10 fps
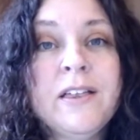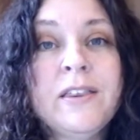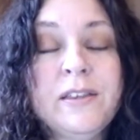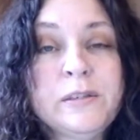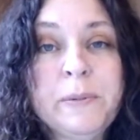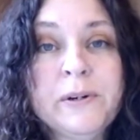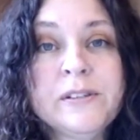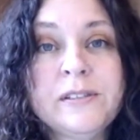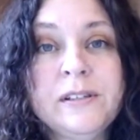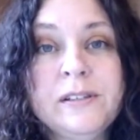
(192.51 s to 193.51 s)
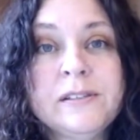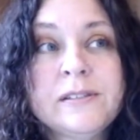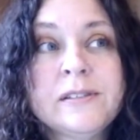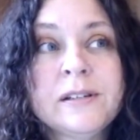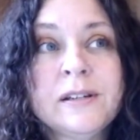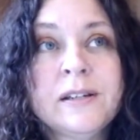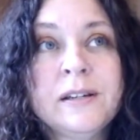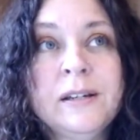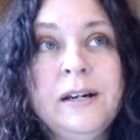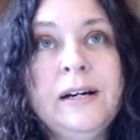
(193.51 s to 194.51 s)
this person's
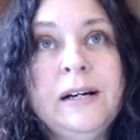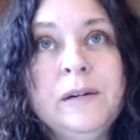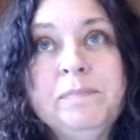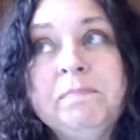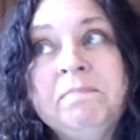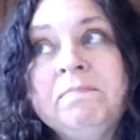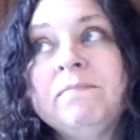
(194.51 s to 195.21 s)
um,